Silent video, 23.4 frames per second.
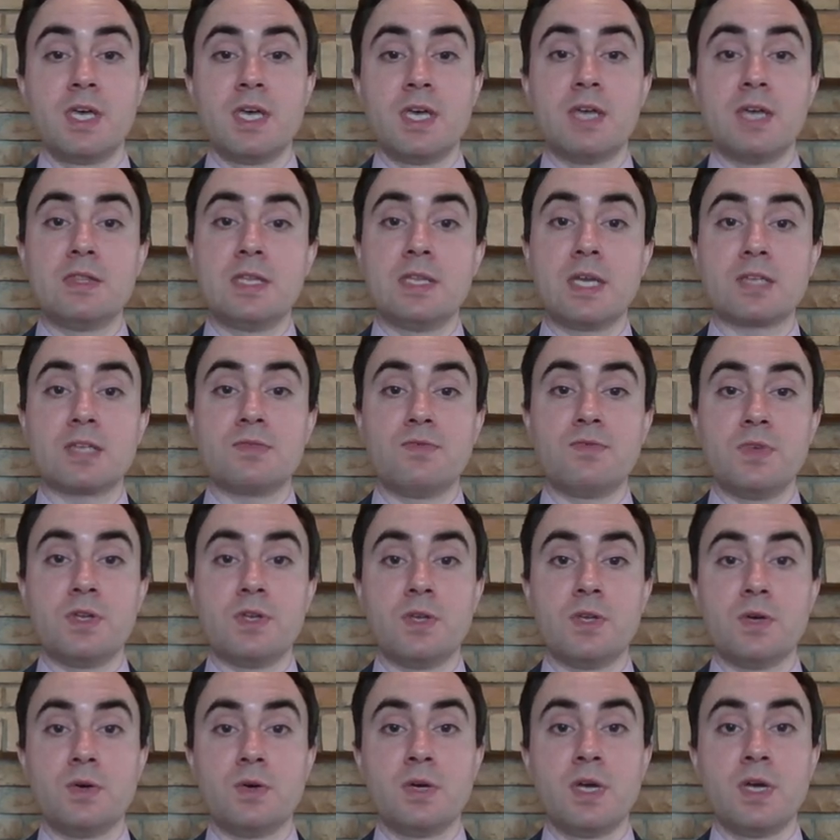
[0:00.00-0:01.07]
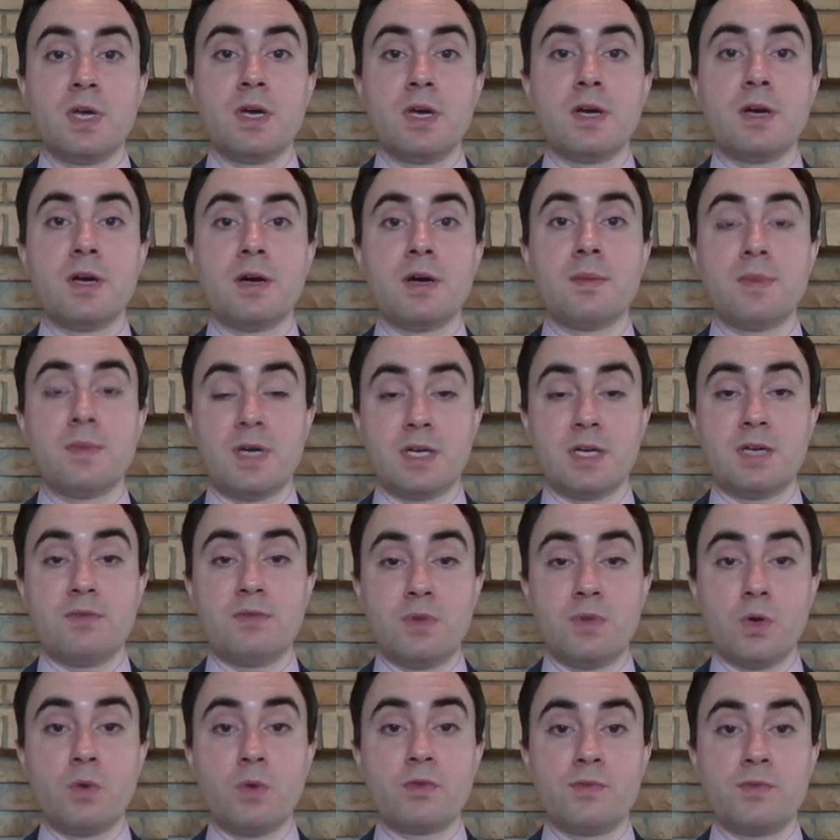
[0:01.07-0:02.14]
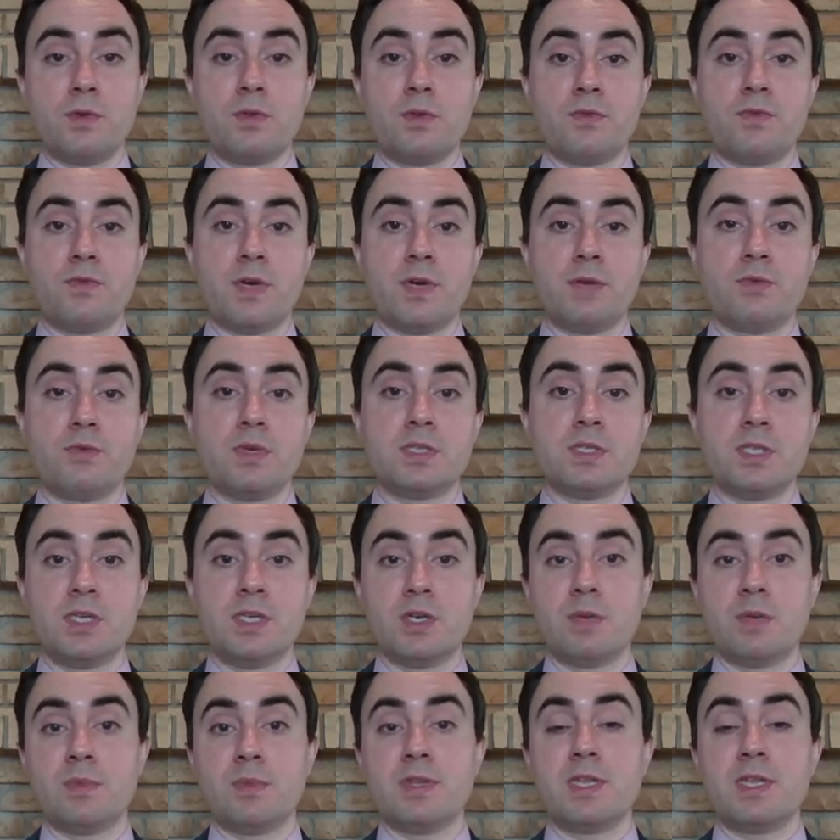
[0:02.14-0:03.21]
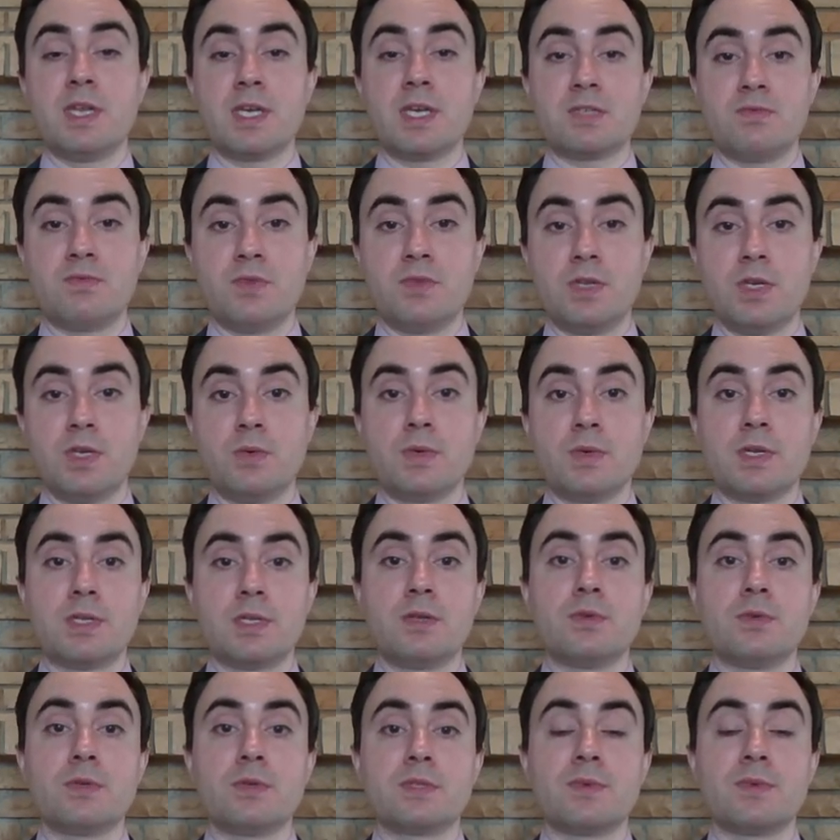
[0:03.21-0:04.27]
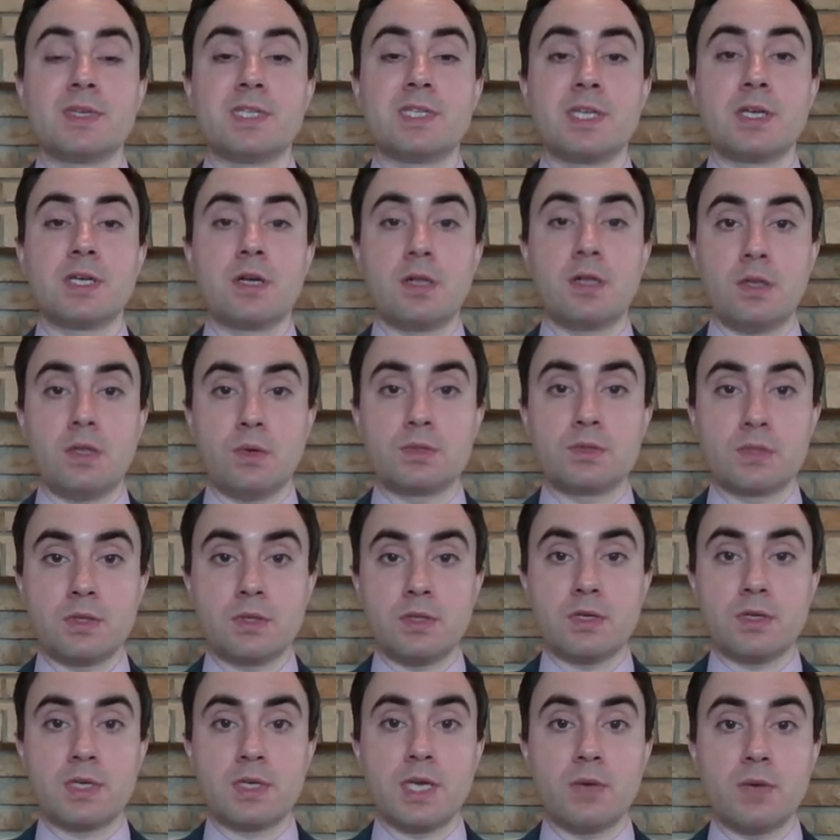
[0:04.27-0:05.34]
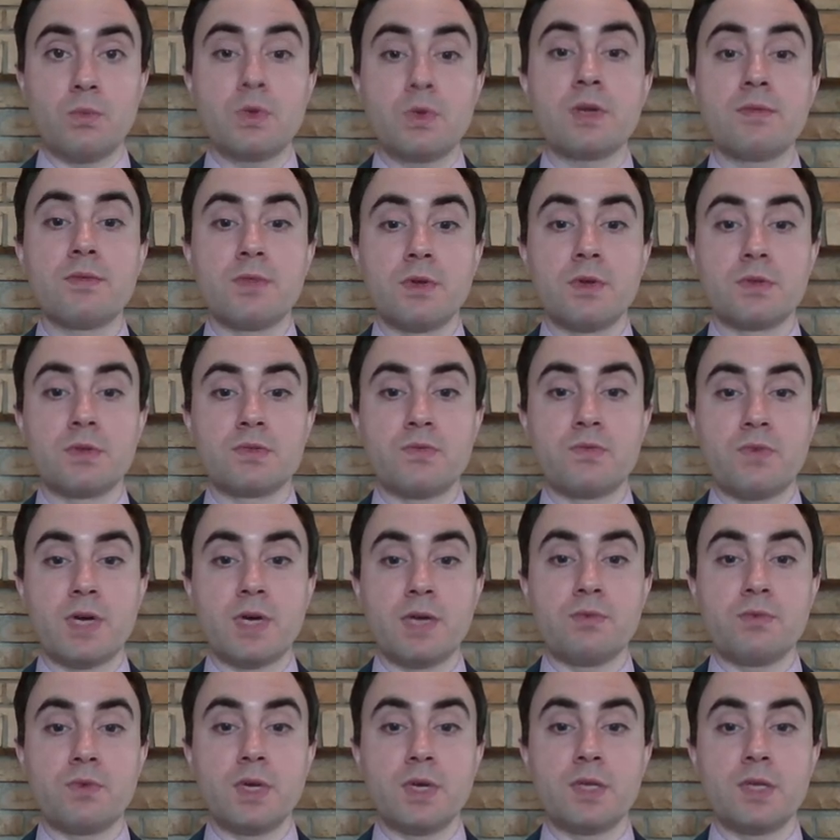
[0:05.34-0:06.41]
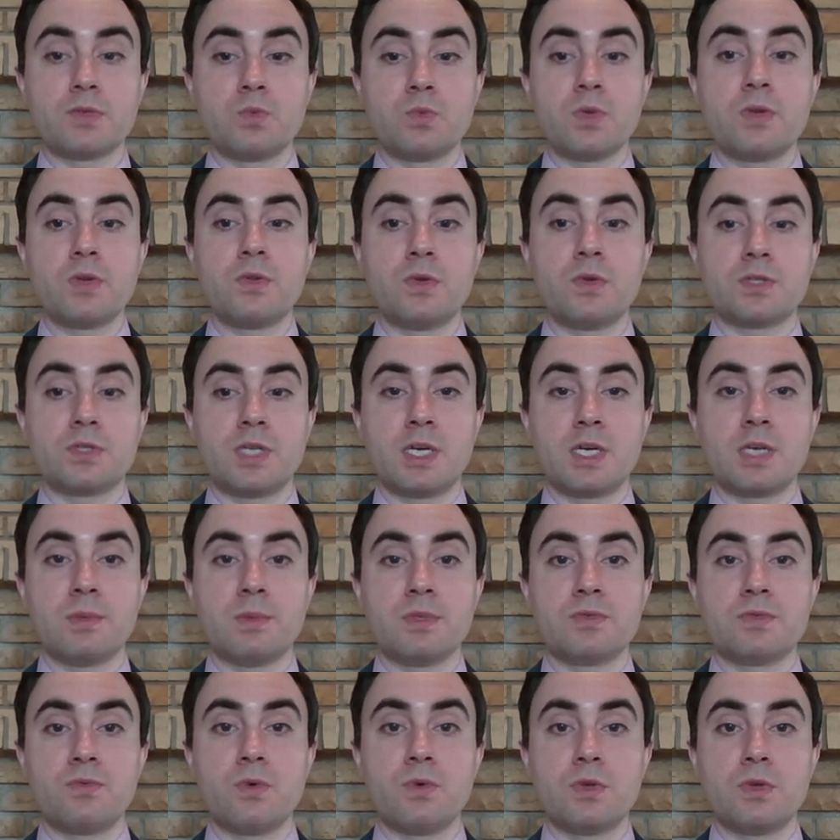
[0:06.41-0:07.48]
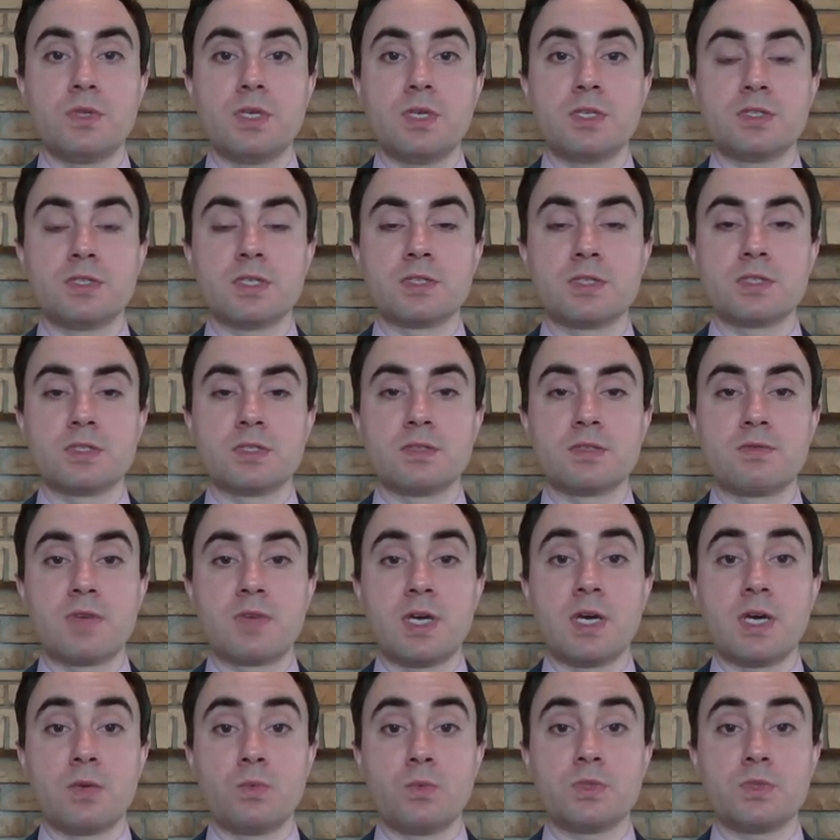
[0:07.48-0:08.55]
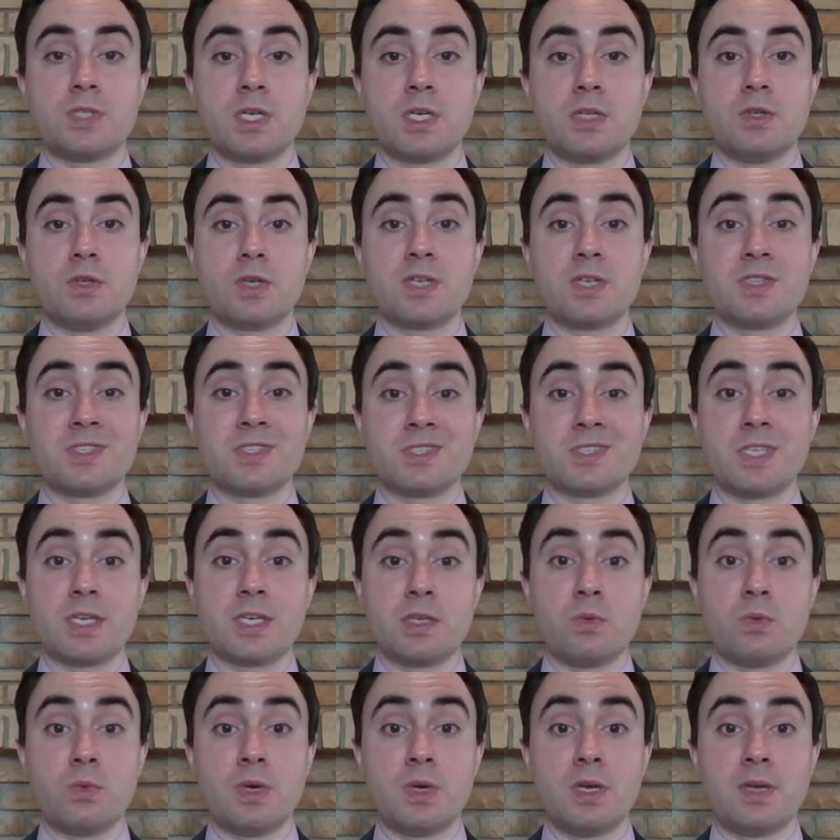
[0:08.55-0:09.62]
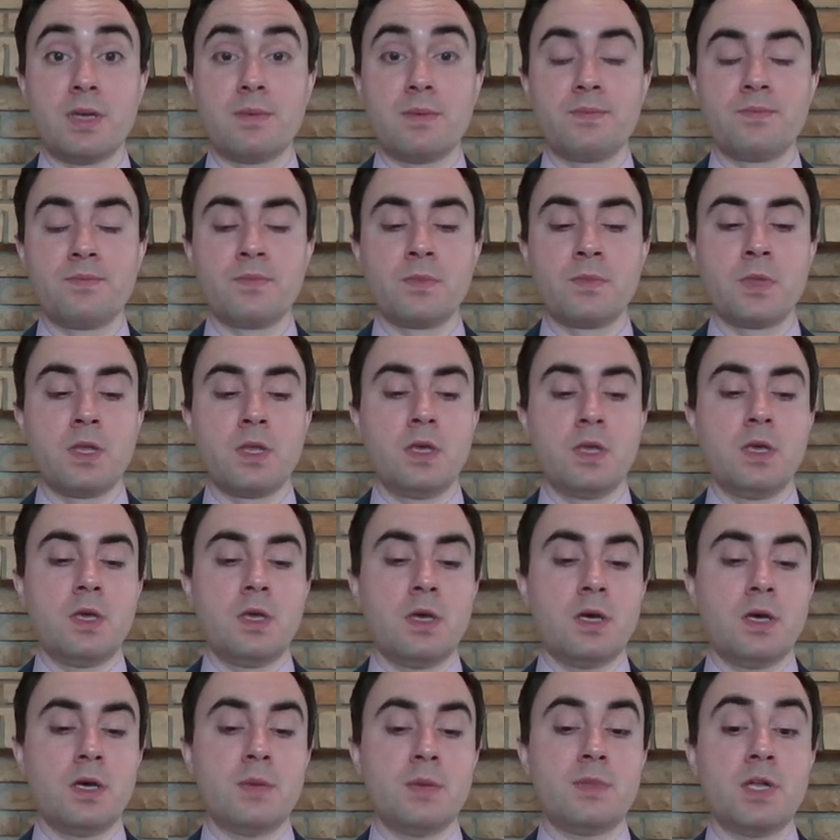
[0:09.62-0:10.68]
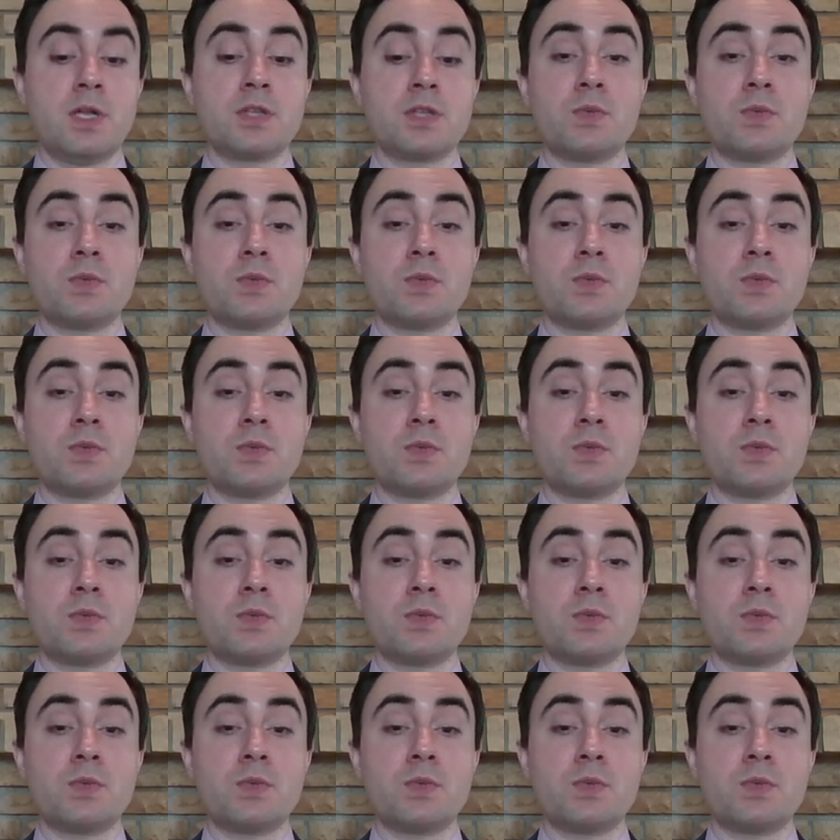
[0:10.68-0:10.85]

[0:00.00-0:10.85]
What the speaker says: In the next video, I'll give an overview of the 5 ways here, but in the next video I want to take a closer look at one of those 5 ways, one of those arguments for the existence of God. We'll take a look at the second way. Along